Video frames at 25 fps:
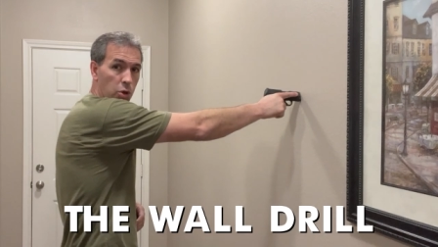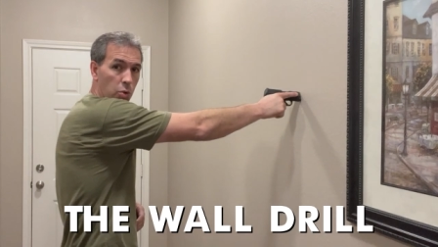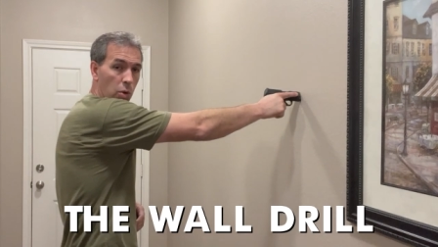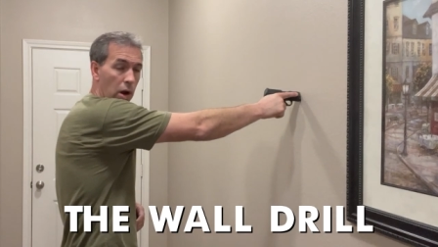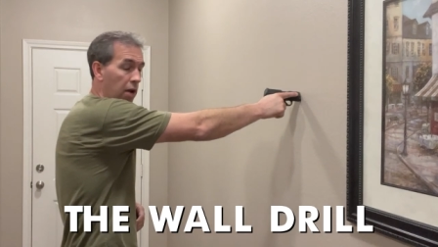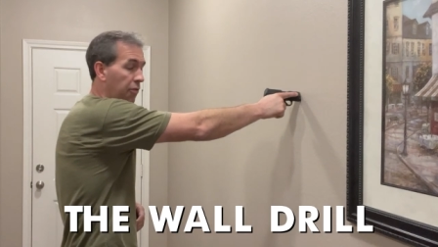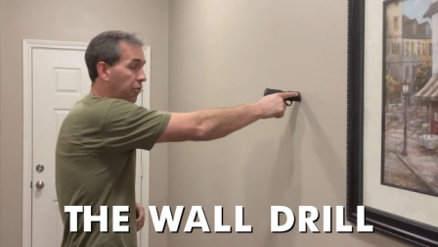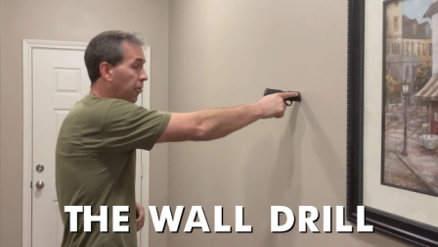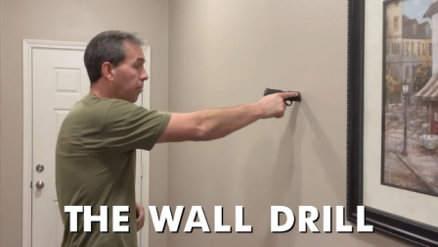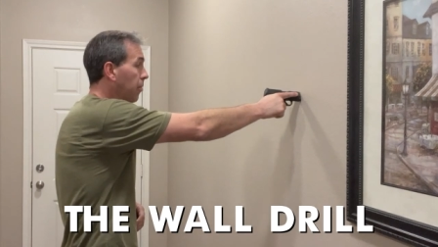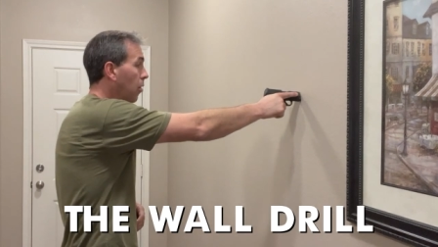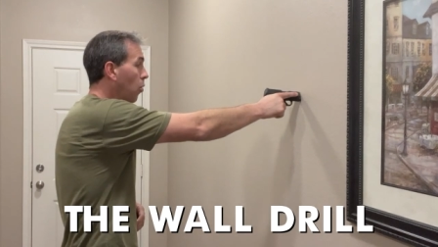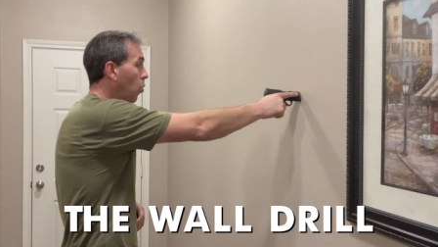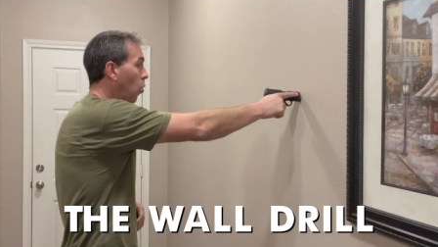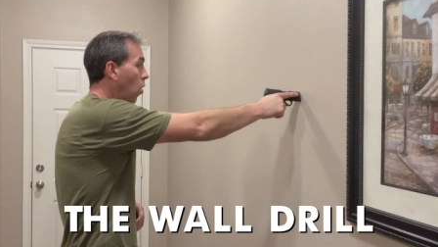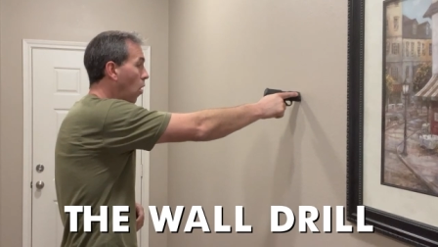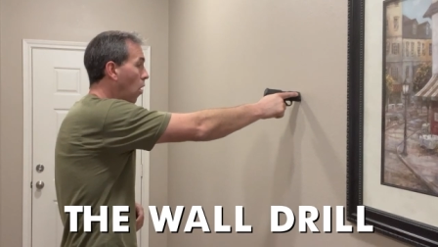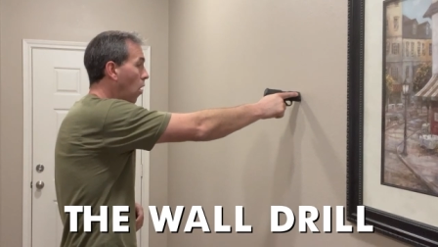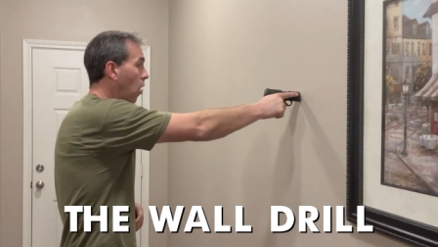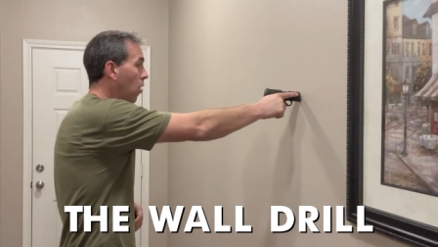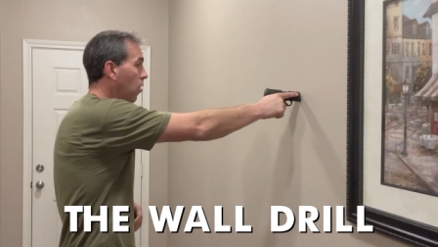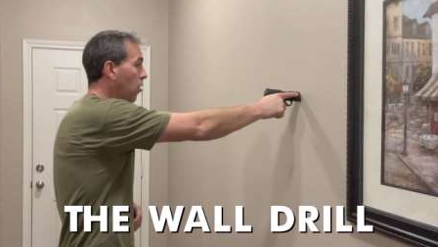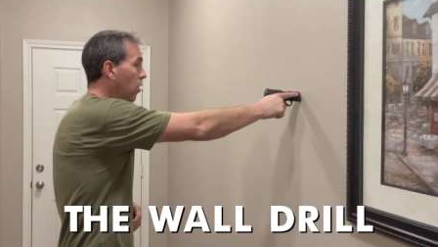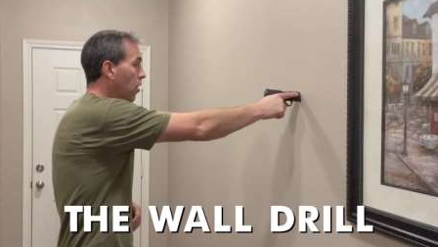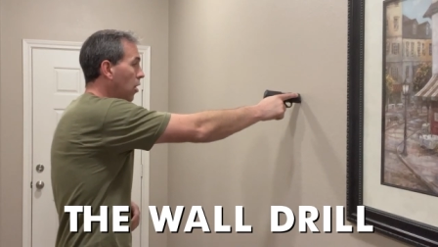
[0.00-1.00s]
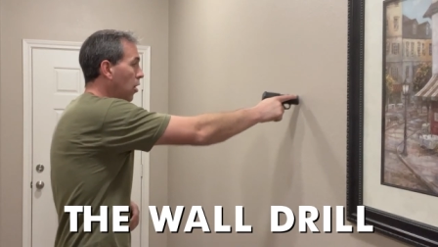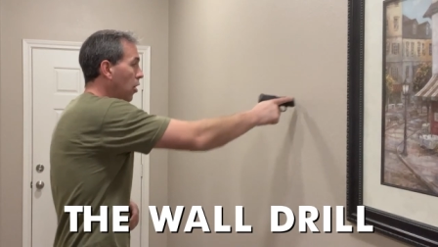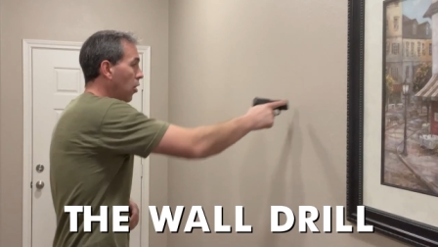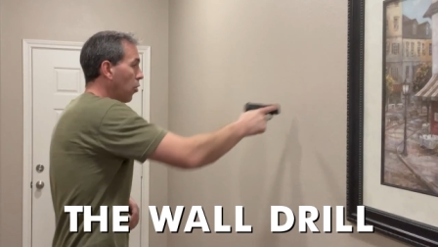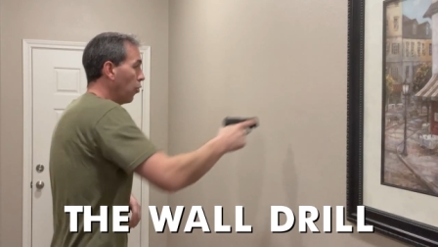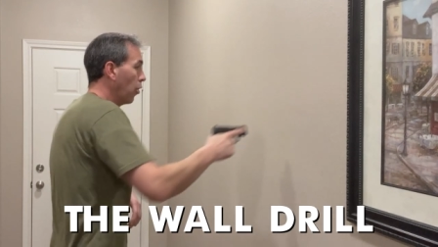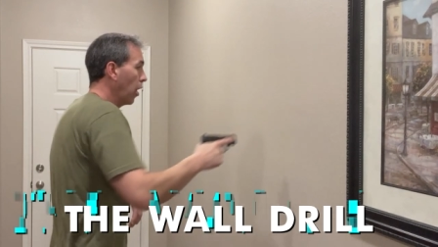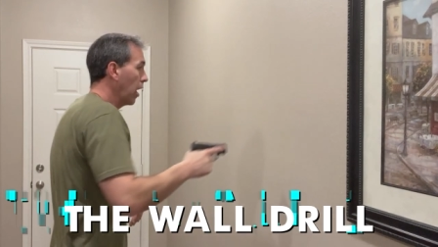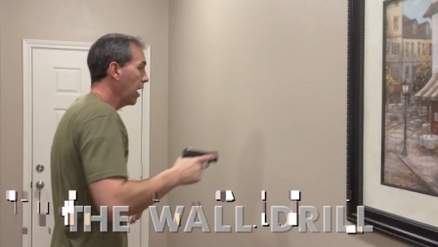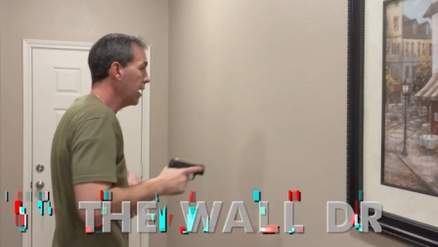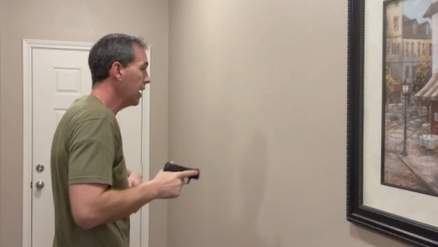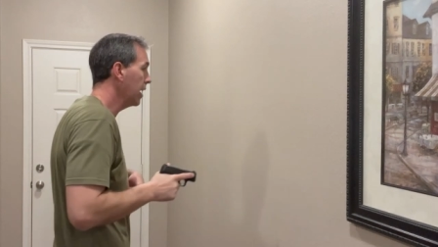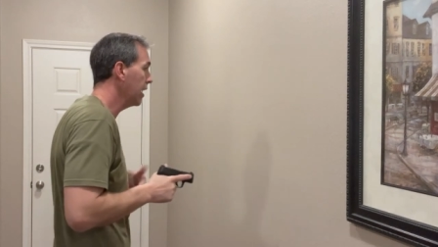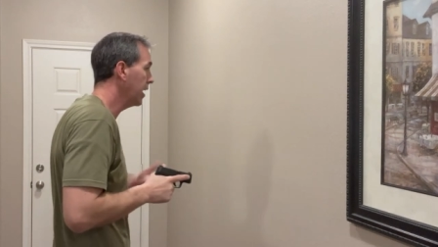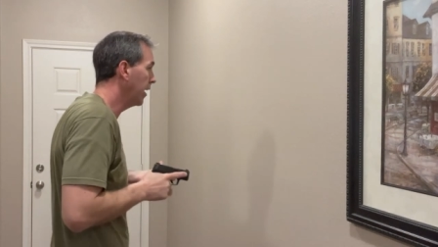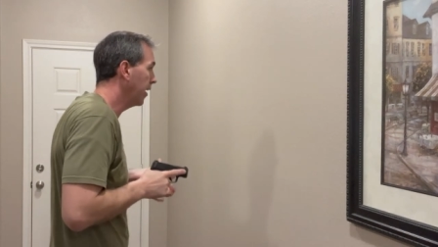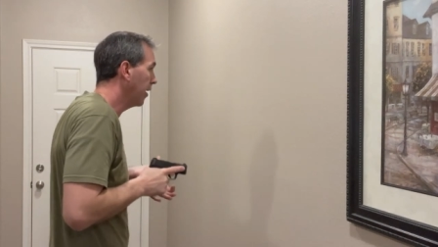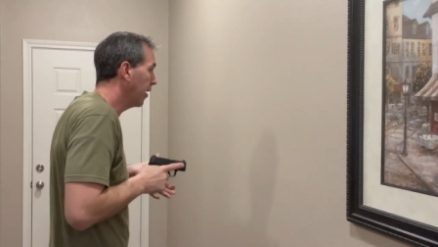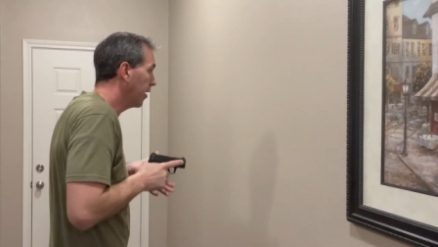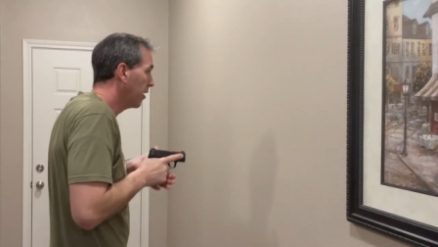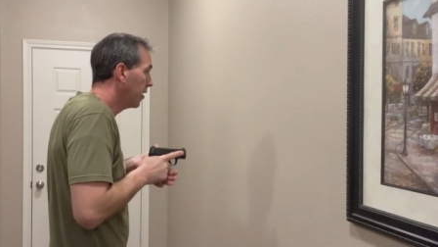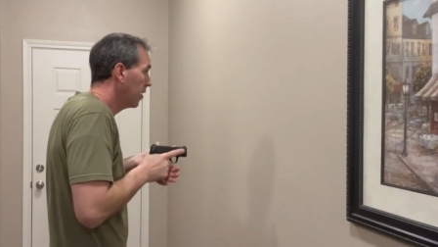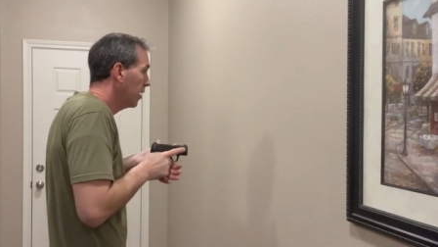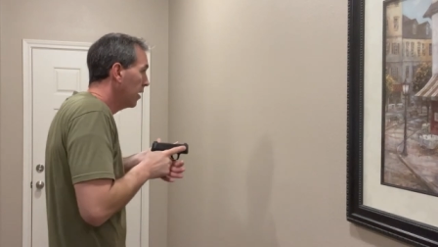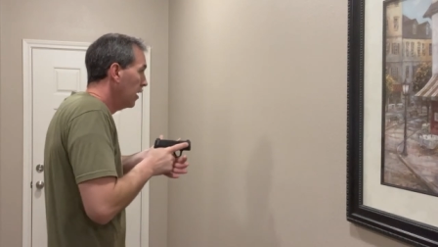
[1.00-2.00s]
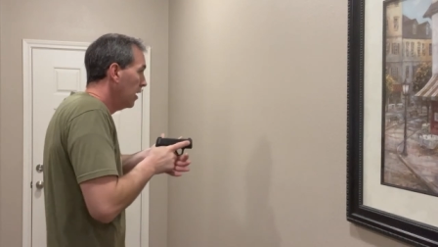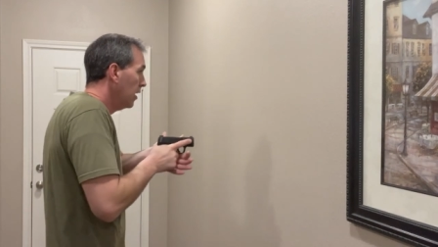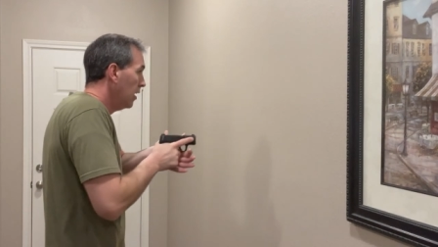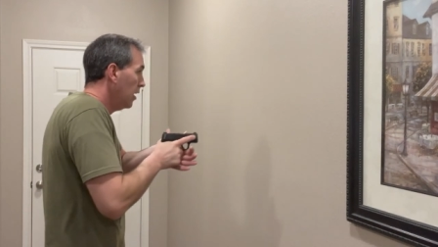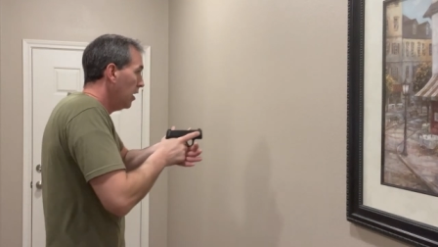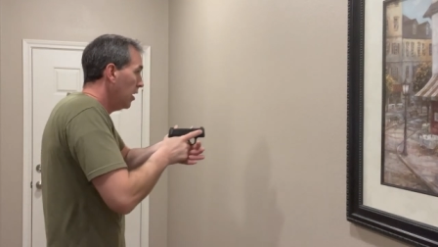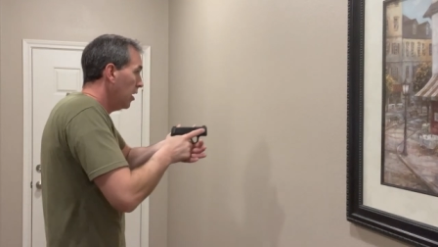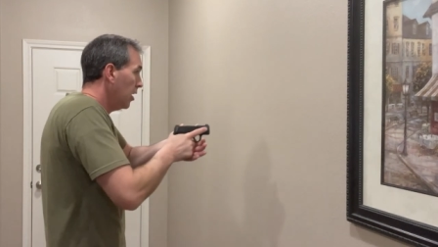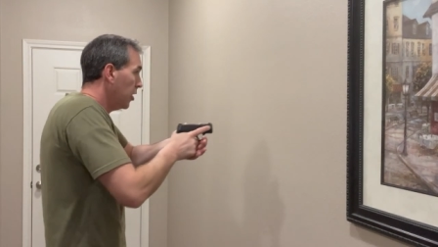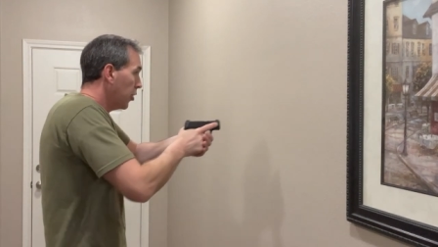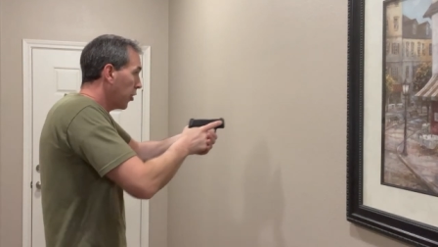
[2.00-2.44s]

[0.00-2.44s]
away from the wall right here.